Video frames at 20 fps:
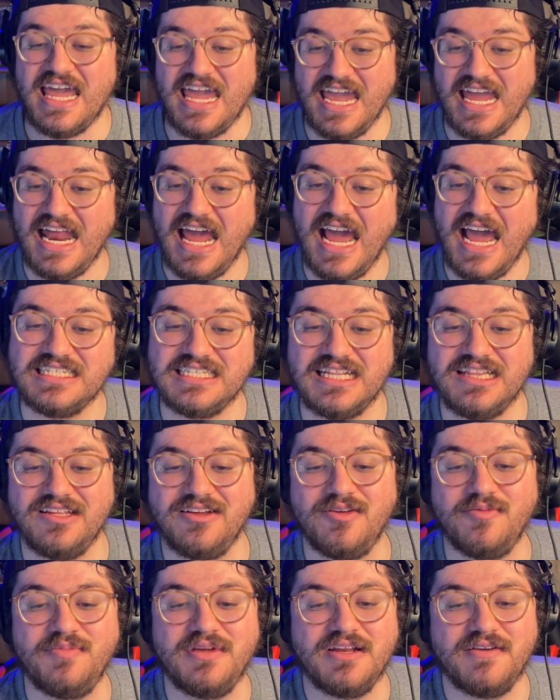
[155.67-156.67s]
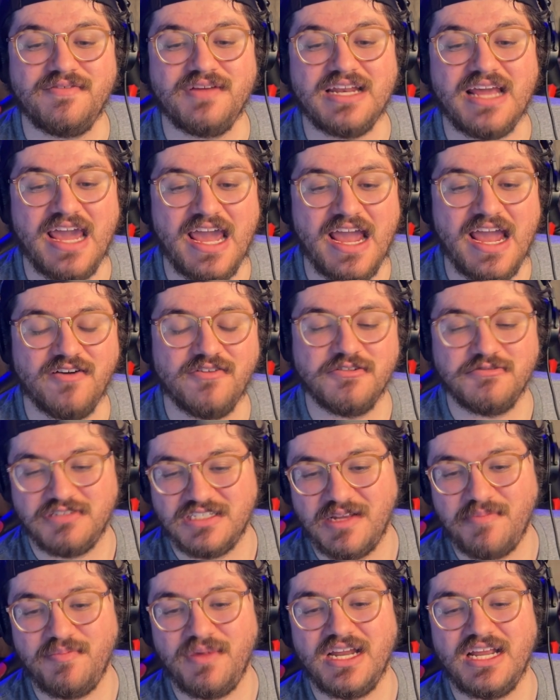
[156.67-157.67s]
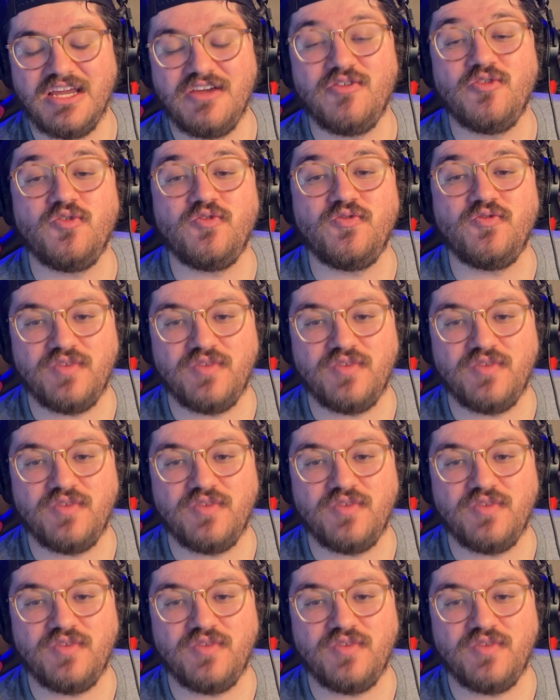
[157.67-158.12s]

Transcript: it has a little bit of an air of somebody who